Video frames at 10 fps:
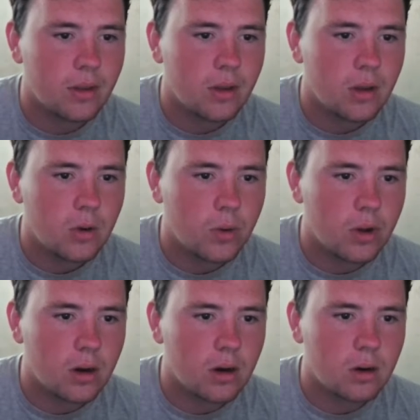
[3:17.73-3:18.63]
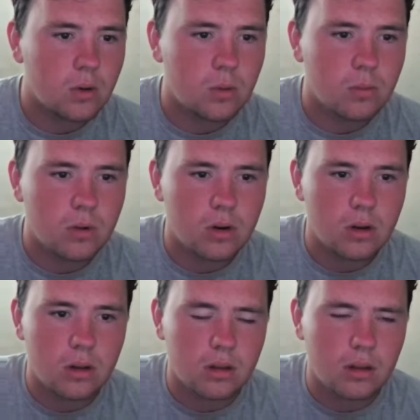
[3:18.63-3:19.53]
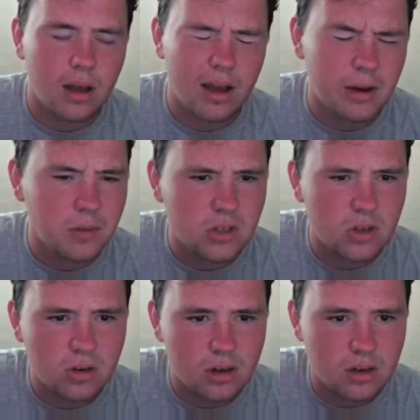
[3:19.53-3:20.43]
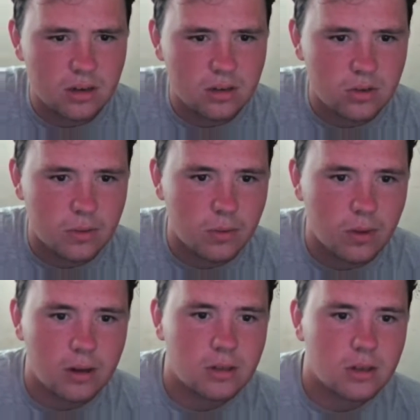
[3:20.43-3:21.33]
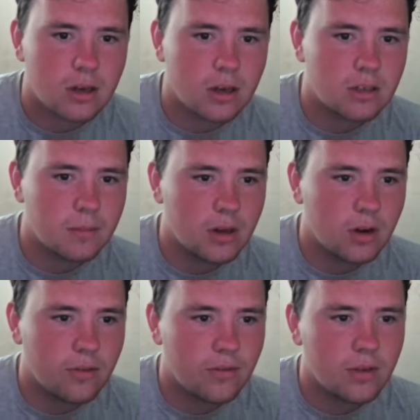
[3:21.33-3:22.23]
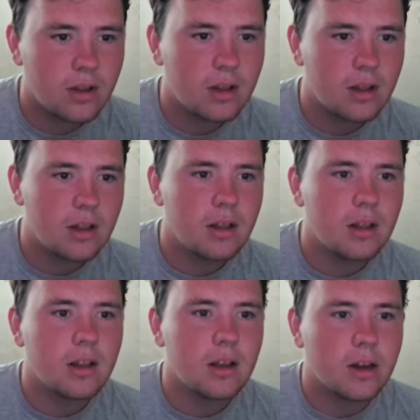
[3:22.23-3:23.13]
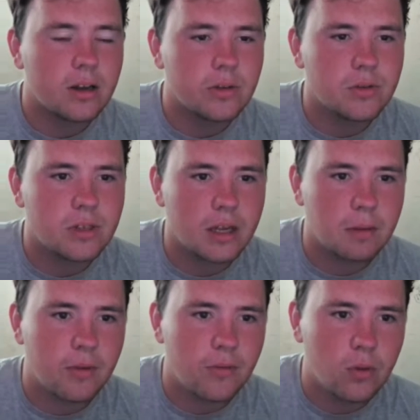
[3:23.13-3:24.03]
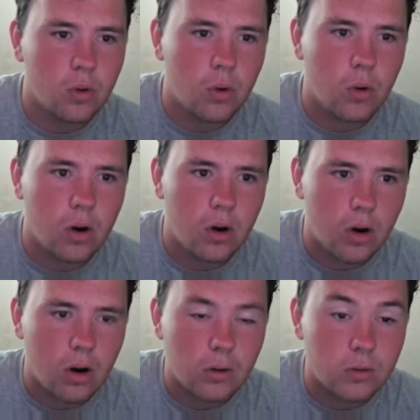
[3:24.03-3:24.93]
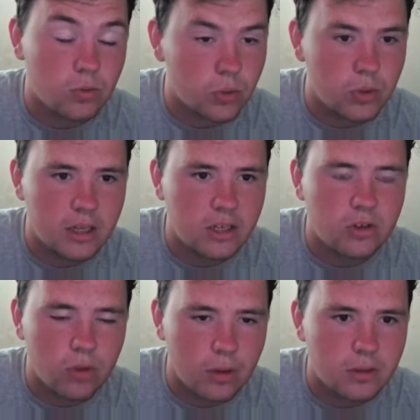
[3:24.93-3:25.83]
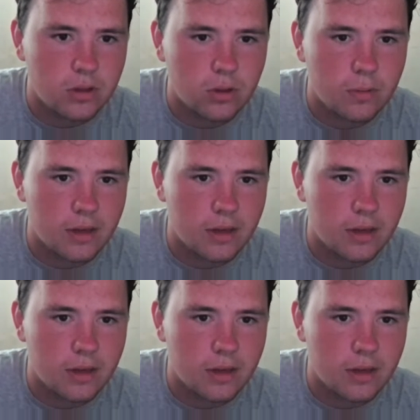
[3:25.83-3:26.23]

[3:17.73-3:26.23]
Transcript: We are all how much longer? Tommy whines, cutting me off. Like I was saying before, I was rudely interrupted, Tommy.